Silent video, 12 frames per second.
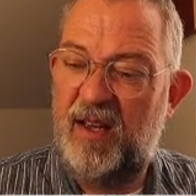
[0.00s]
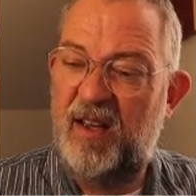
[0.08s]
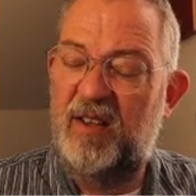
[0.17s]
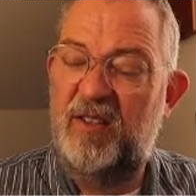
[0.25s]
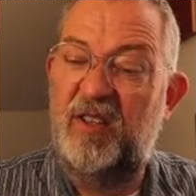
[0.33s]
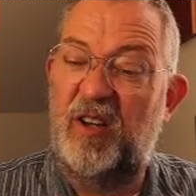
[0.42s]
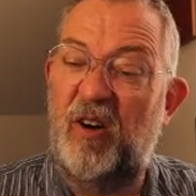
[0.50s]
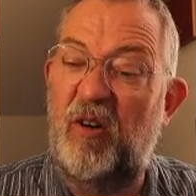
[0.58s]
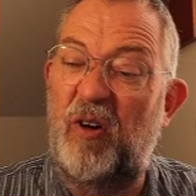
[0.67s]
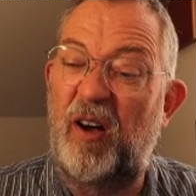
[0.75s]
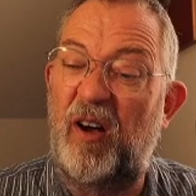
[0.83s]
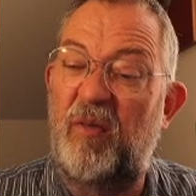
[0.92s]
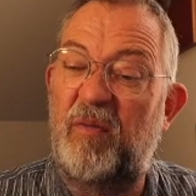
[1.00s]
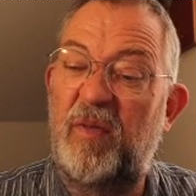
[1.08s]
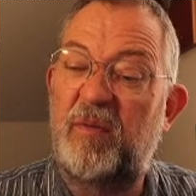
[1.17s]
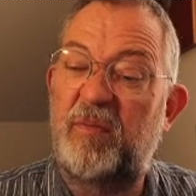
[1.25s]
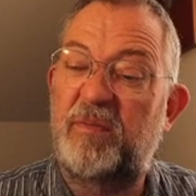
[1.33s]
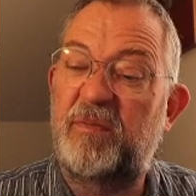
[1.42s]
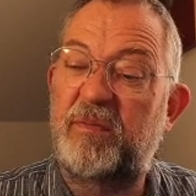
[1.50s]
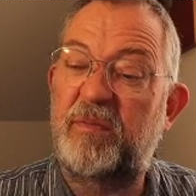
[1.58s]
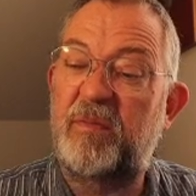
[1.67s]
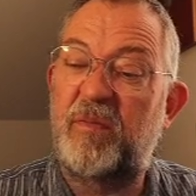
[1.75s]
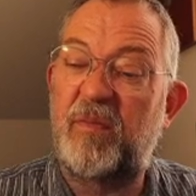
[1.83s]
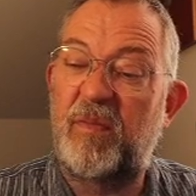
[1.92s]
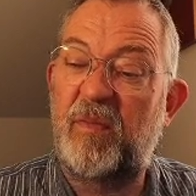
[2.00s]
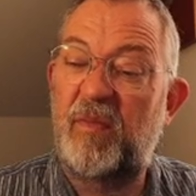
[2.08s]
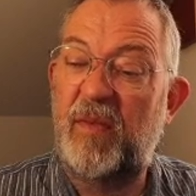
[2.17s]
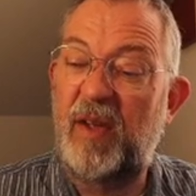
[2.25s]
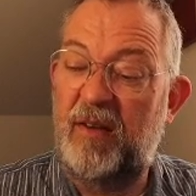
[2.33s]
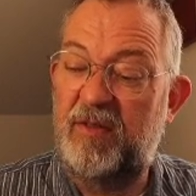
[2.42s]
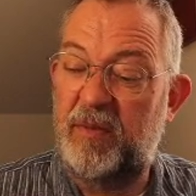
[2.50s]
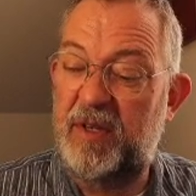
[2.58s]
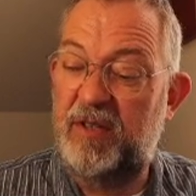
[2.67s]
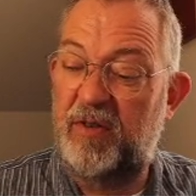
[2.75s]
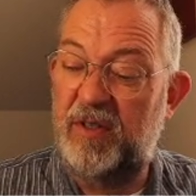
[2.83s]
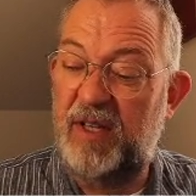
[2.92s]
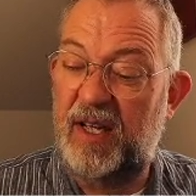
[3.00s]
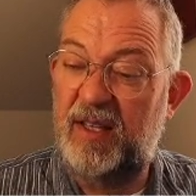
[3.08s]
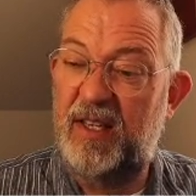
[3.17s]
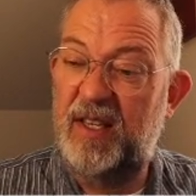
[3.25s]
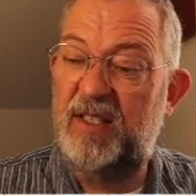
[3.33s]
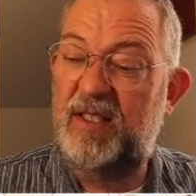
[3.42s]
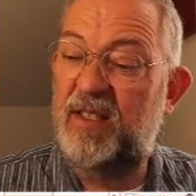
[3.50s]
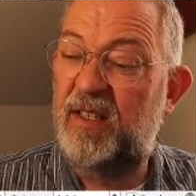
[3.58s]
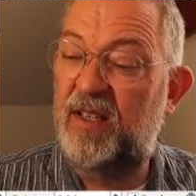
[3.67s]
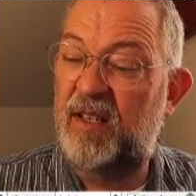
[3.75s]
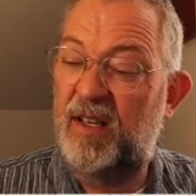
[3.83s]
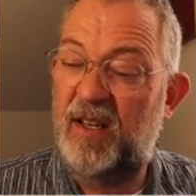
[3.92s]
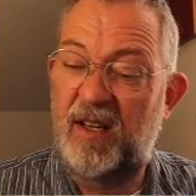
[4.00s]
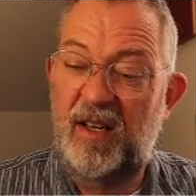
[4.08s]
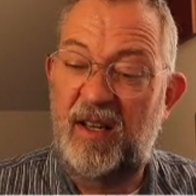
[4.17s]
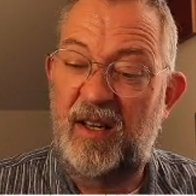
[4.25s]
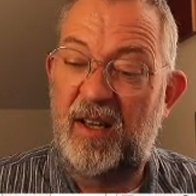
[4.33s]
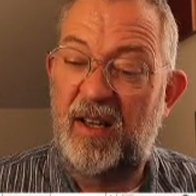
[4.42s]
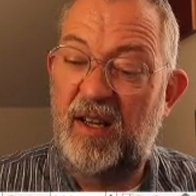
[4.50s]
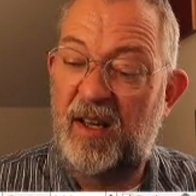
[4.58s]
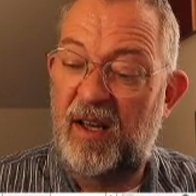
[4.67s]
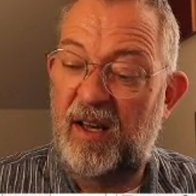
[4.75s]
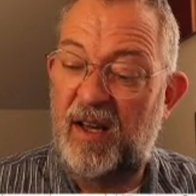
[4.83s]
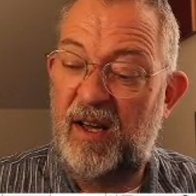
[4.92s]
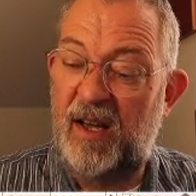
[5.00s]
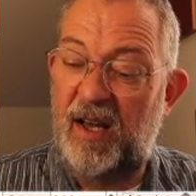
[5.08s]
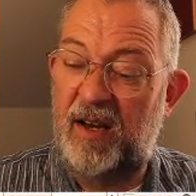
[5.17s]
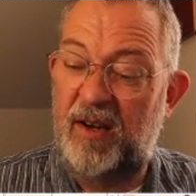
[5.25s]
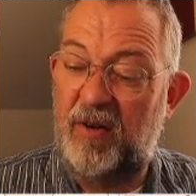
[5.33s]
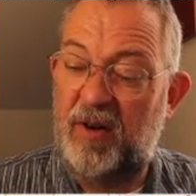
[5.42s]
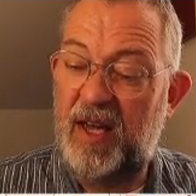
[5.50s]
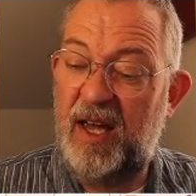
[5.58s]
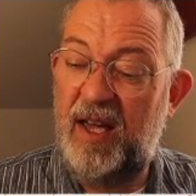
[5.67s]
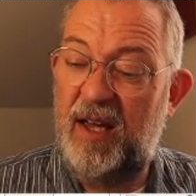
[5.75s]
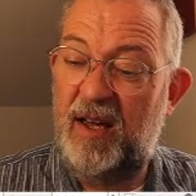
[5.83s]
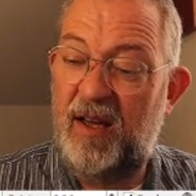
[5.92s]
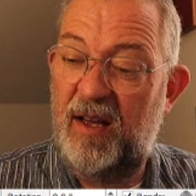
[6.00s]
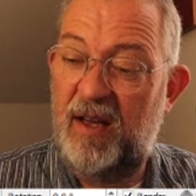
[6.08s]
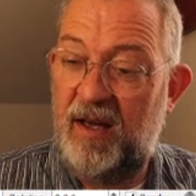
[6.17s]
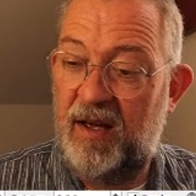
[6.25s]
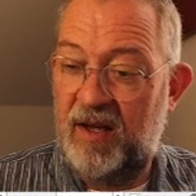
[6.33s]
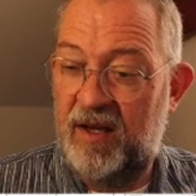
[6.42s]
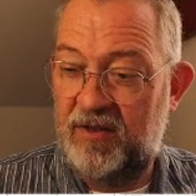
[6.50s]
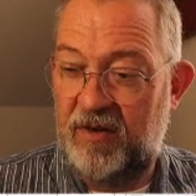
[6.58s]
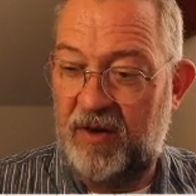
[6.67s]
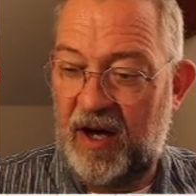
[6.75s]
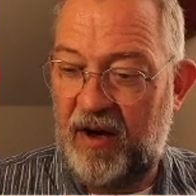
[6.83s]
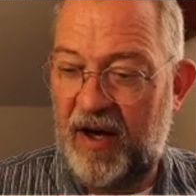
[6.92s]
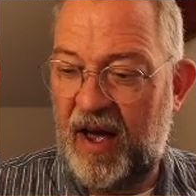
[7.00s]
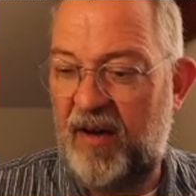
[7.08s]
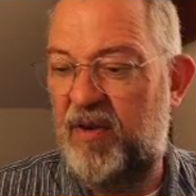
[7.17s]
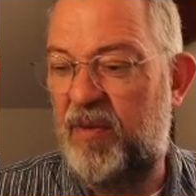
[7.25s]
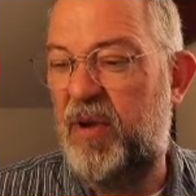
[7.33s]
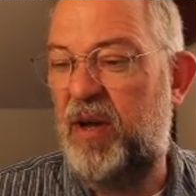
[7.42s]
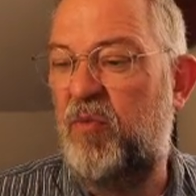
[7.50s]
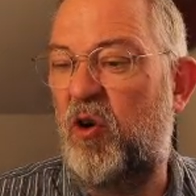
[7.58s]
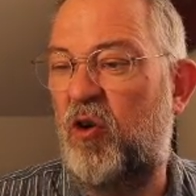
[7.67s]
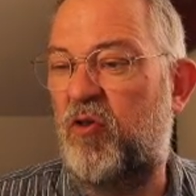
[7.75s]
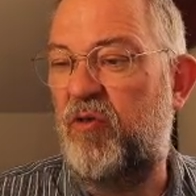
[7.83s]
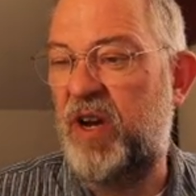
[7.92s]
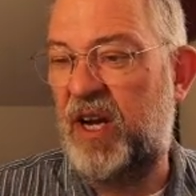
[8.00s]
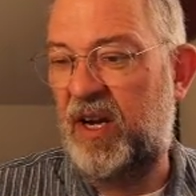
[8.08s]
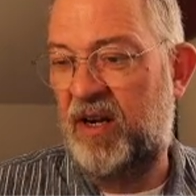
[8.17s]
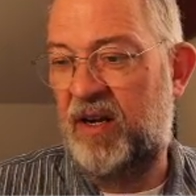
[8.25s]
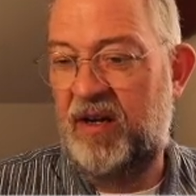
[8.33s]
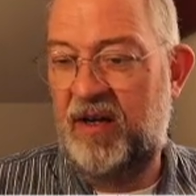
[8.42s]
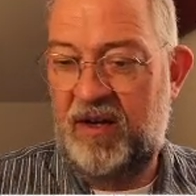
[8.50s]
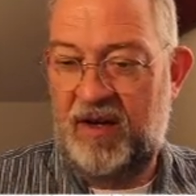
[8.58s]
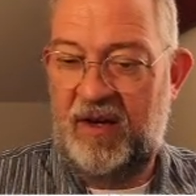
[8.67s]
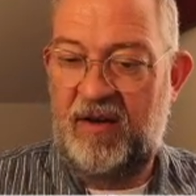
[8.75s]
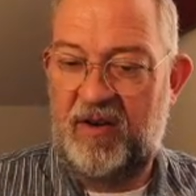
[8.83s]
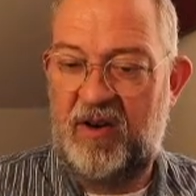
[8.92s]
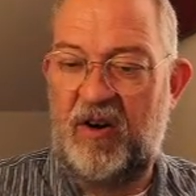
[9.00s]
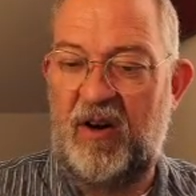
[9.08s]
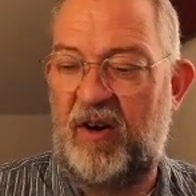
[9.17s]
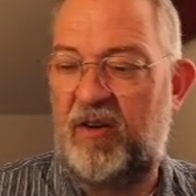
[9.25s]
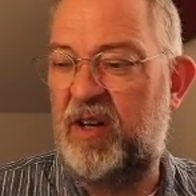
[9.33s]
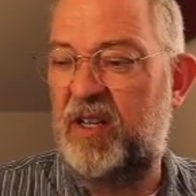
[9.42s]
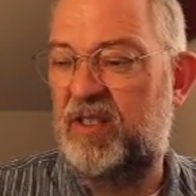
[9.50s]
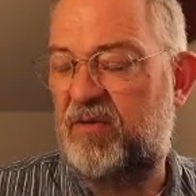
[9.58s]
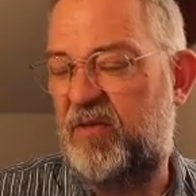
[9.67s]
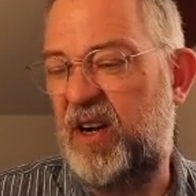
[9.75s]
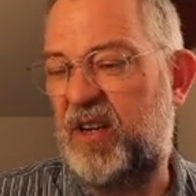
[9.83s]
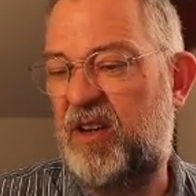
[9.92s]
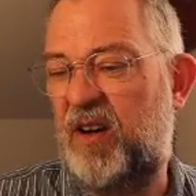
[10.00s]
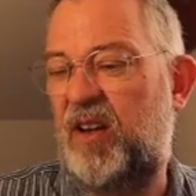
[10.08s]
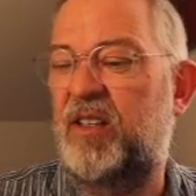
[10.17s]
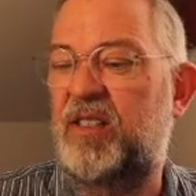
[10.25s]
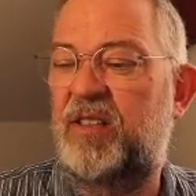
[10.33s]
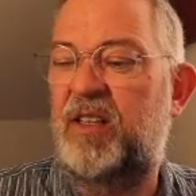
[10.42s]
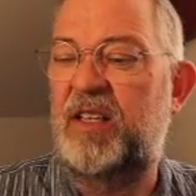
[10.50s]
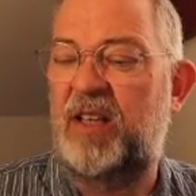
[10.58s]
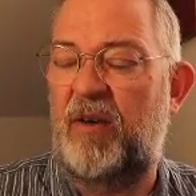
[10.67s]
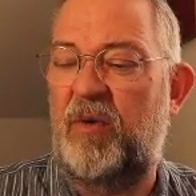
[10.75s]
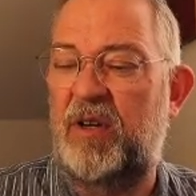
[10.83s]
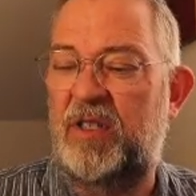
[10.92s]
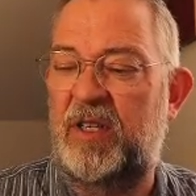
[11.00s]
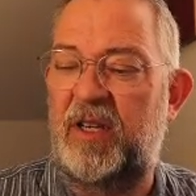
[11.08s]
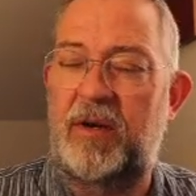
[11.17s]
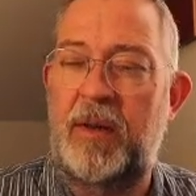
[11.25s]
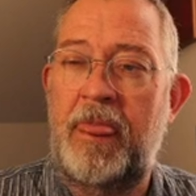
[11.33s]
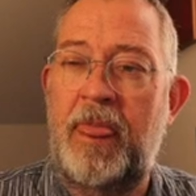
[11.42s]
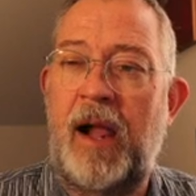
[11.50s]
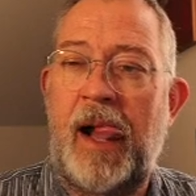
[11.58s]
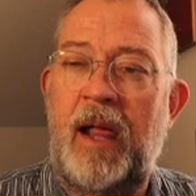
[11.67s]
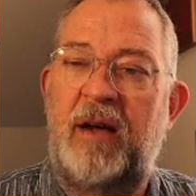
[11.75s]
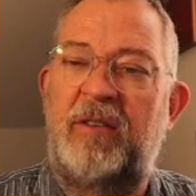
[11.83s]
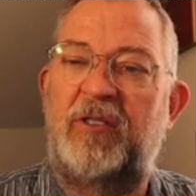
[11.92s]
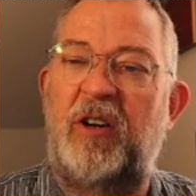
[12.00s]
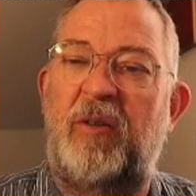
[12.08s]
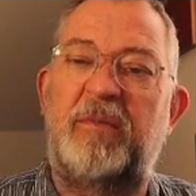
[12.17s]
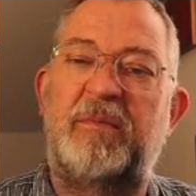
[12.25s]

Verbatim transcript: So um, have some intervals like this. And okay. So now I have a bit more green colors and red colors as I wanted. So